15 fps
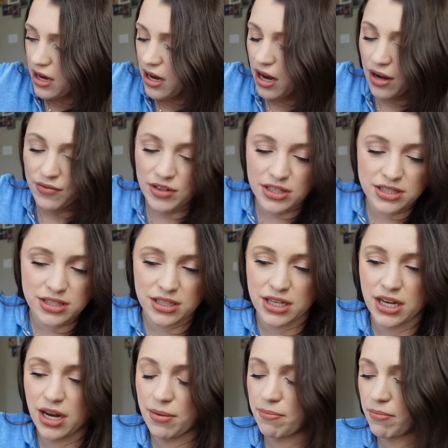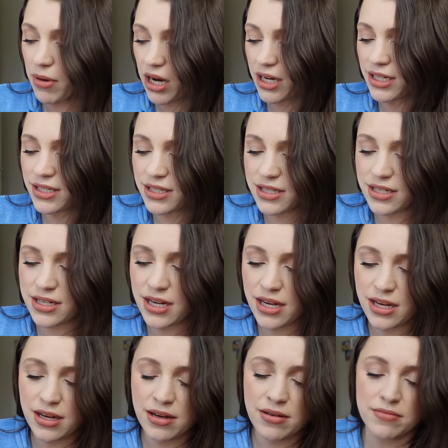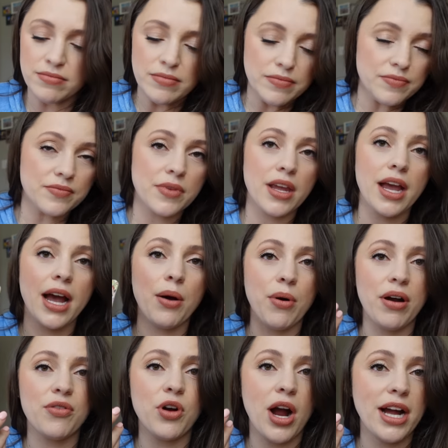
Obviously a must. However,